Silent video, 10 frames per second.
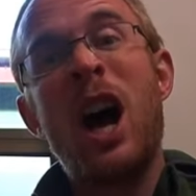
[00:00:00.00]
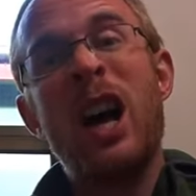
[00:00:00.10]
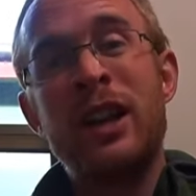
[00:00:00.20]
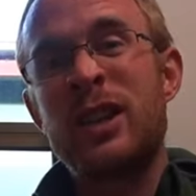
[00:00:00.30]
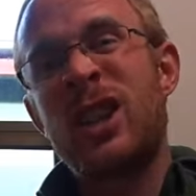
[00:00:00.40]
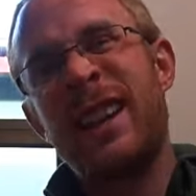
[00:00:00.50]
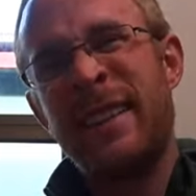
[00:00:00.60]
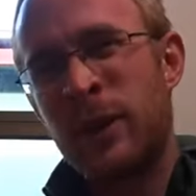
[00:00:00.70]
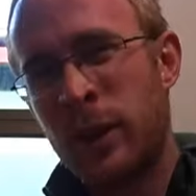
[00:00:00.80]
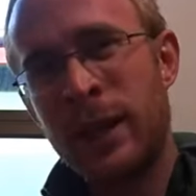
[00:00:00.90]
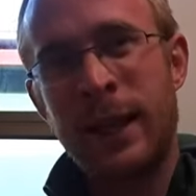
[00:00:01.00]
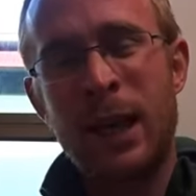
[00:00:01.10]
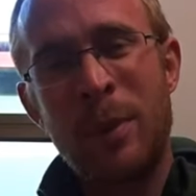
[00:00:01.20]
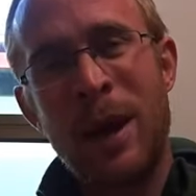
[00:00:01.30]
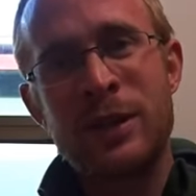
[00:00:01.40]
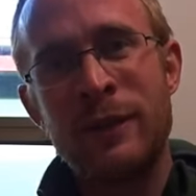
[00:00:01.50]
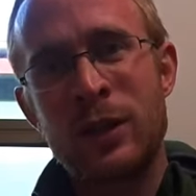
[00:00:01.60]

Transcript: And certainly if you're thinking about it,